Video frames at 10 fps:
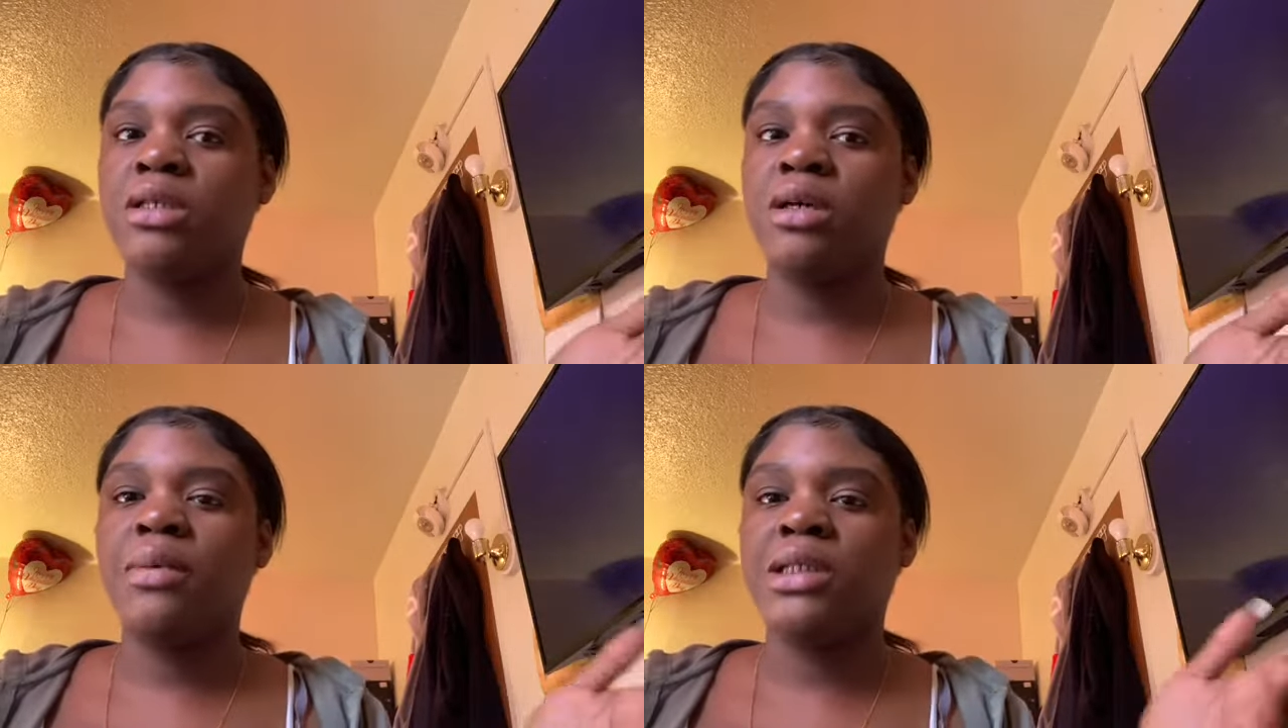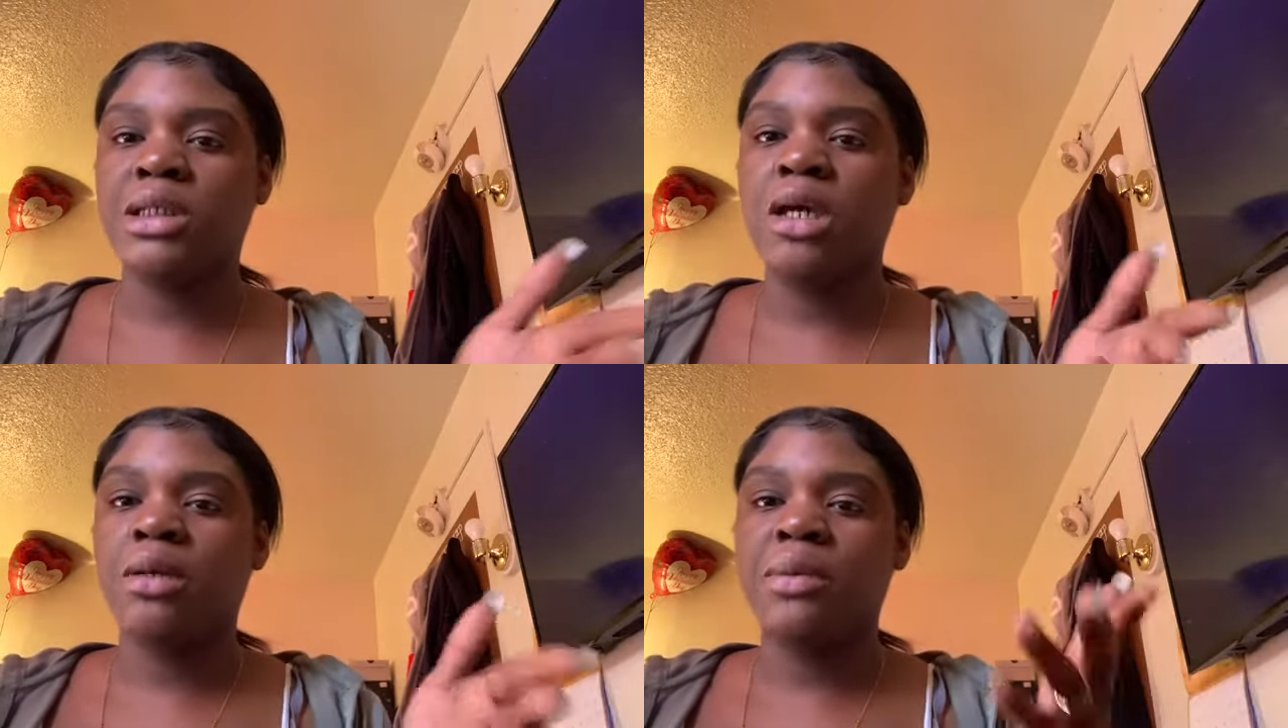them and
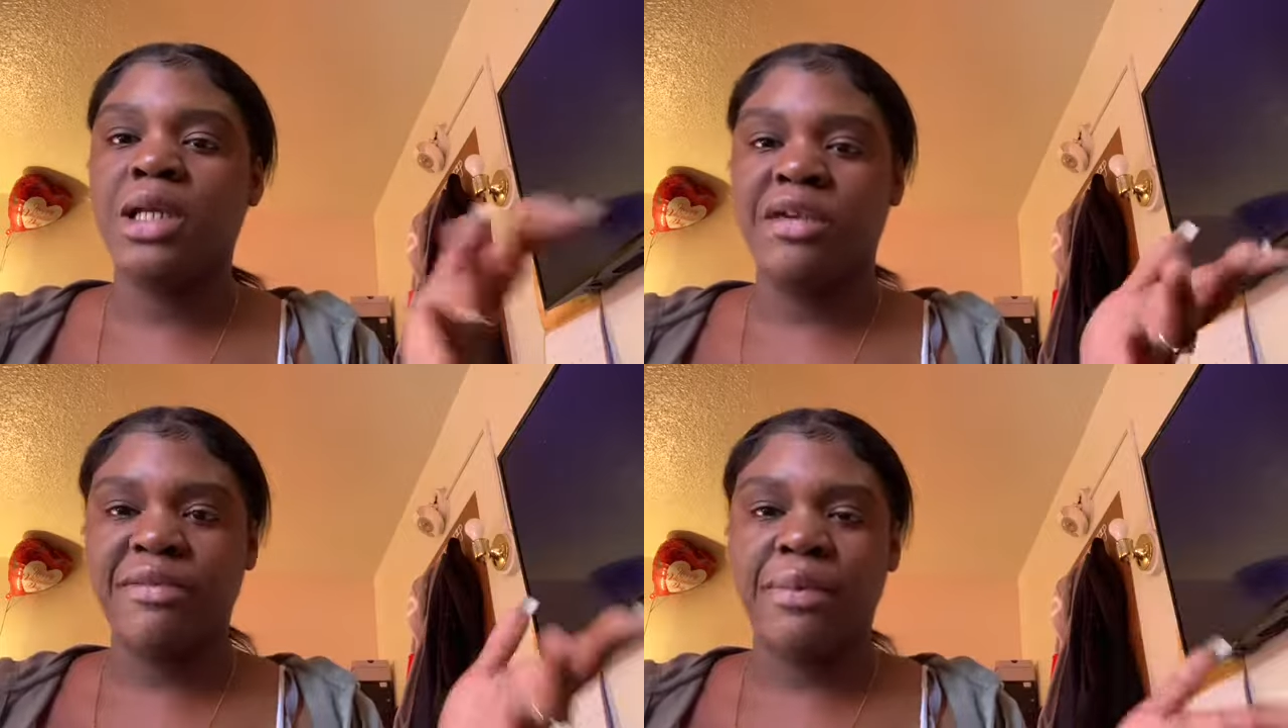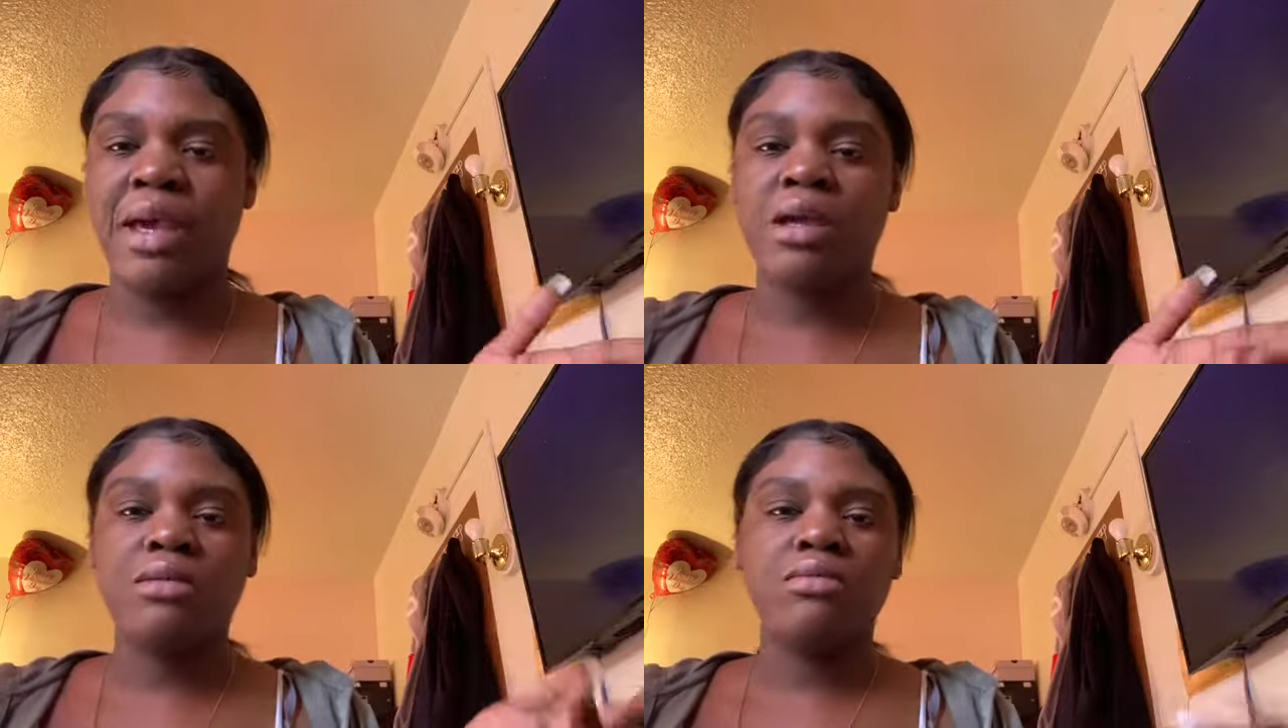tell them to give it
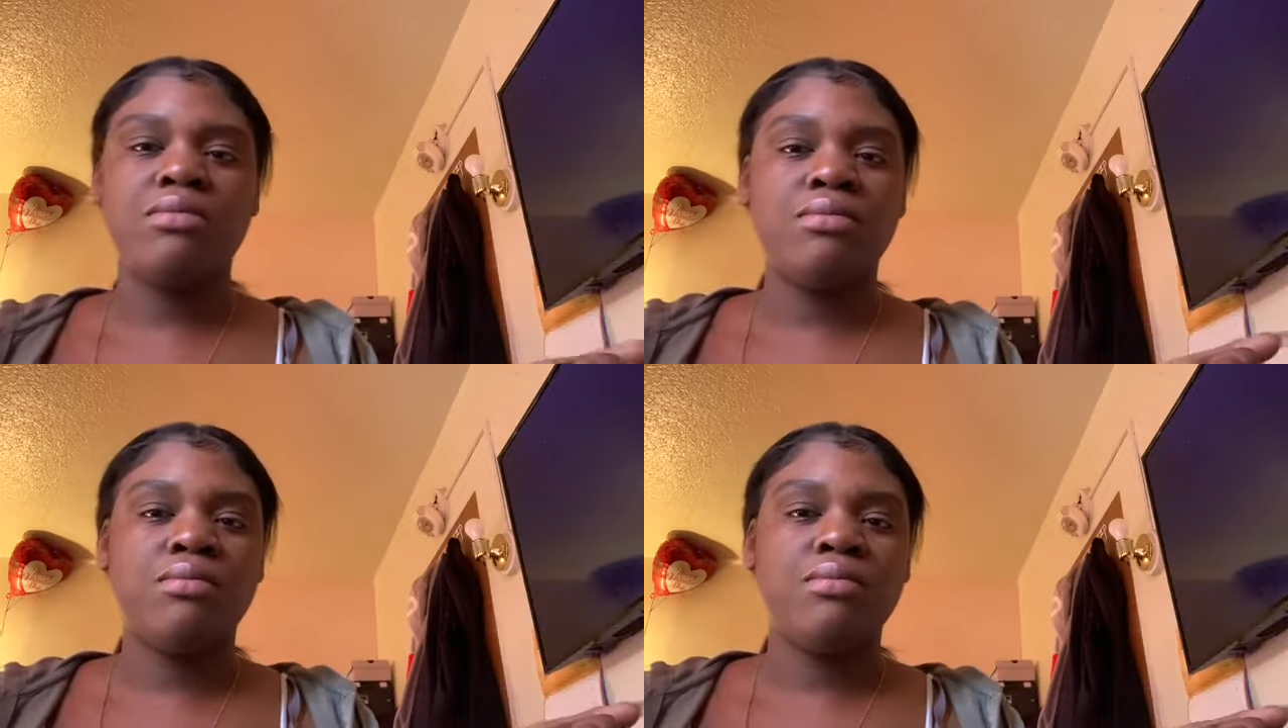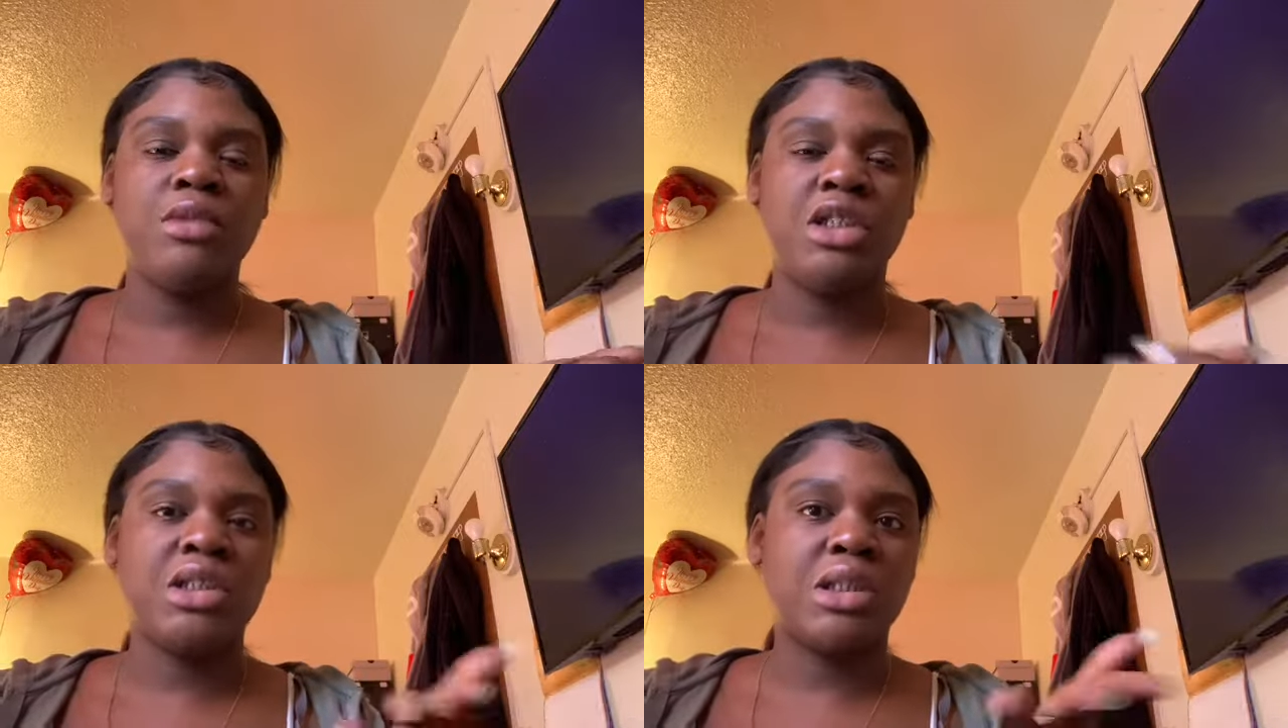back.
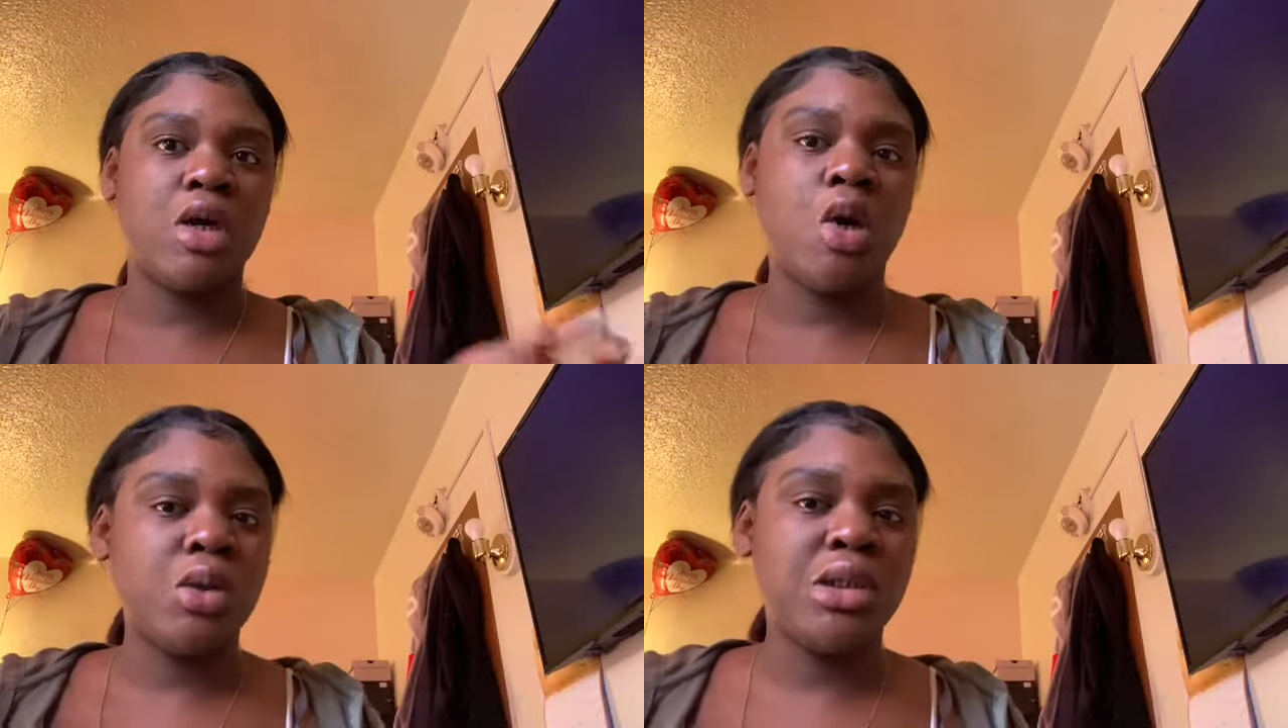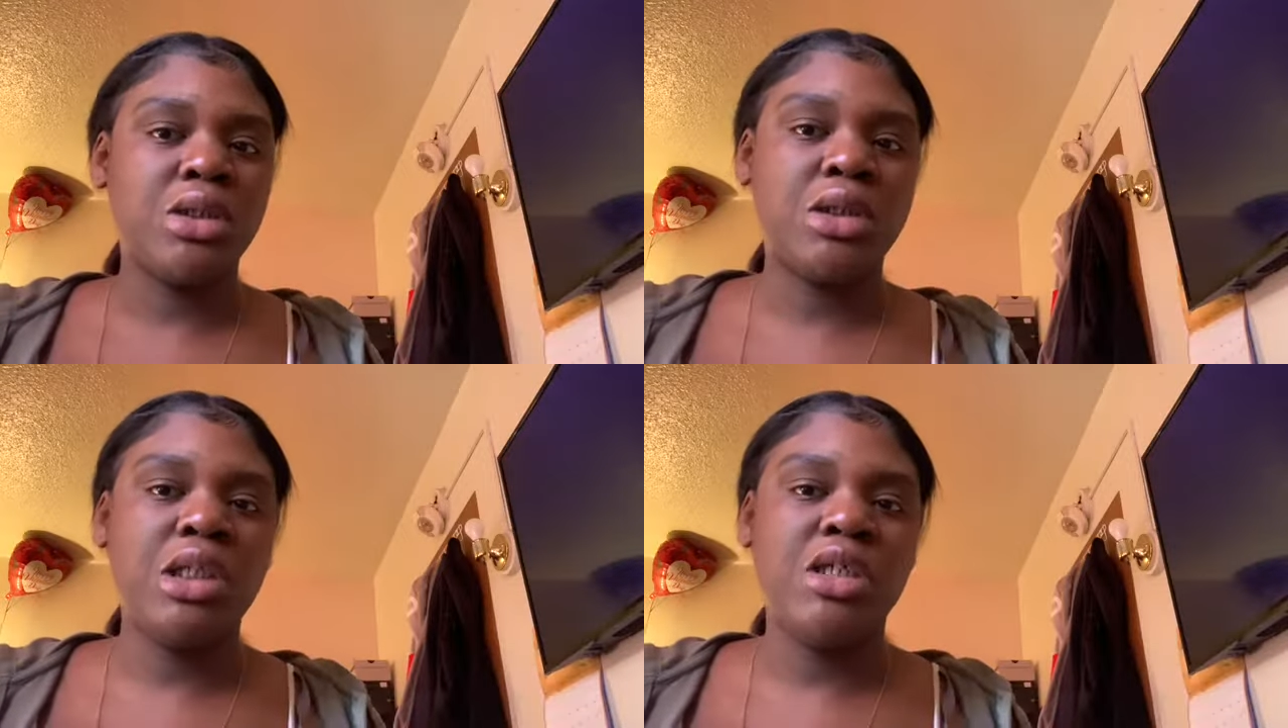You're just gonna hold it
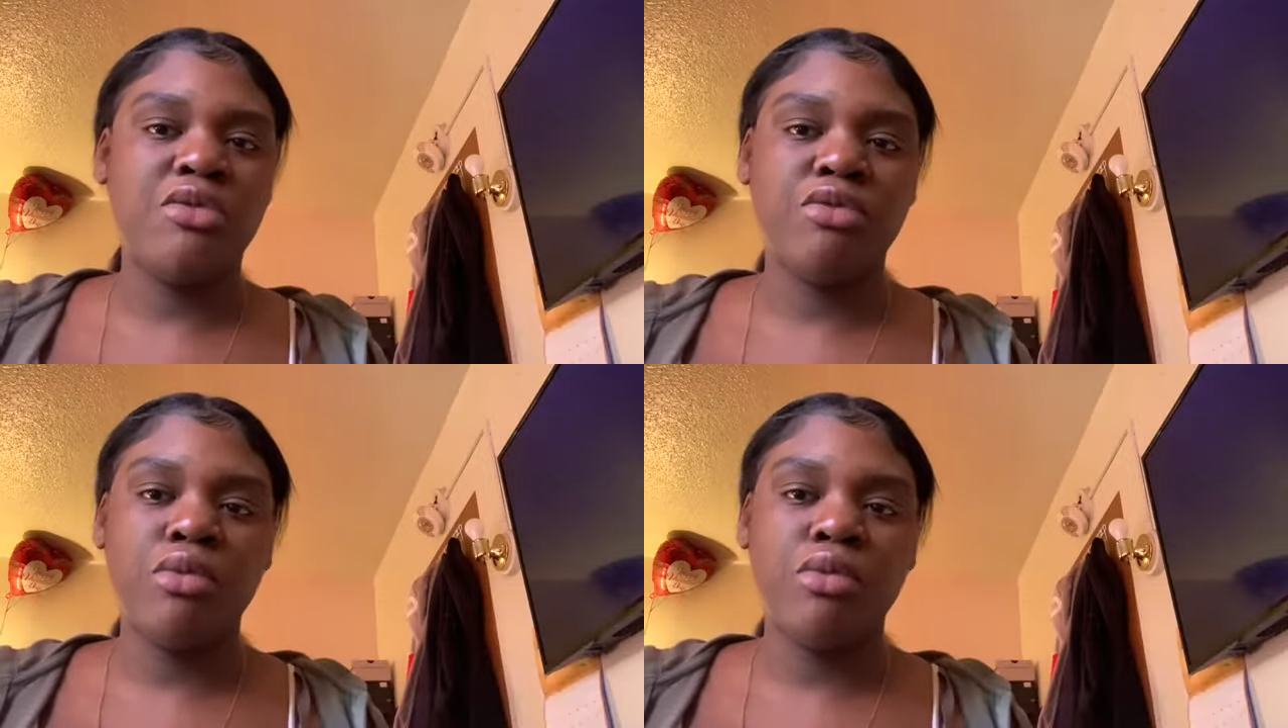in your room.